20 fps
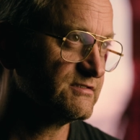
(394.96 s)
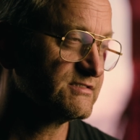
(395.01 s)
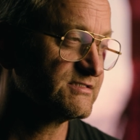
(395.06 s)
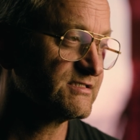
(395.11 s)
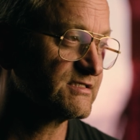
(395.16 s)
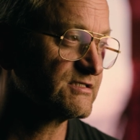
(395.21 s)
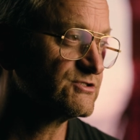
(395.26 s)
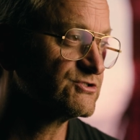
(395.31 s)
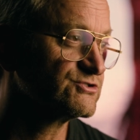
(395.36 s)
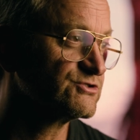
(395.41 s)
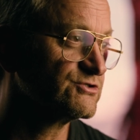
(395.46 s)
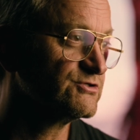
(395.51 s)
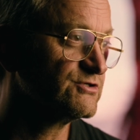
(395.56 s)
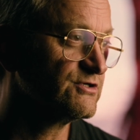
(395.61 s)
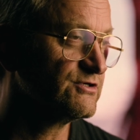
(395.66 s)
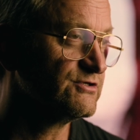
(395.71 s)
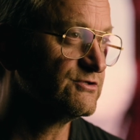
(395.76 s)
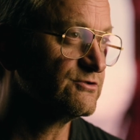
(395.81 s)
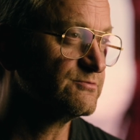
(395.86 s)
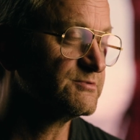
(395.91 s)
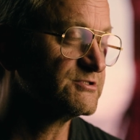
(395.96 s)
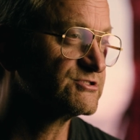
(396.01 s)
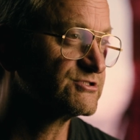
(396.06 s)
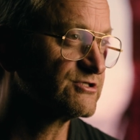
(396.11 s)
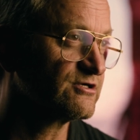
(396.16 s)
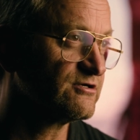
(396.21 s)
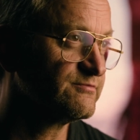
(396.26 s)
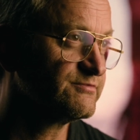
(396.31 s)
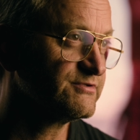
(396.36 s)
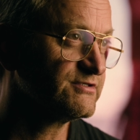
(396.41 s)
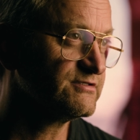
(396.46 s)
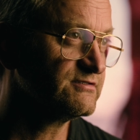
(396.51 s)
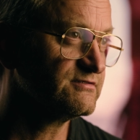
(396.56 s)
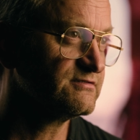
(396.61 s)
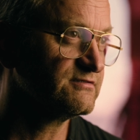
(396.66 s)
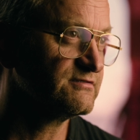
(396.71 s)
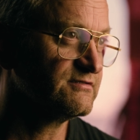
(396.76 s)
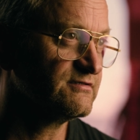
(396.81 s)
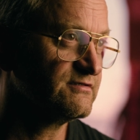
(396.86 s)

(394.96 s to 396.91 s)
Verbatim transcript: The signature a little bit sharper,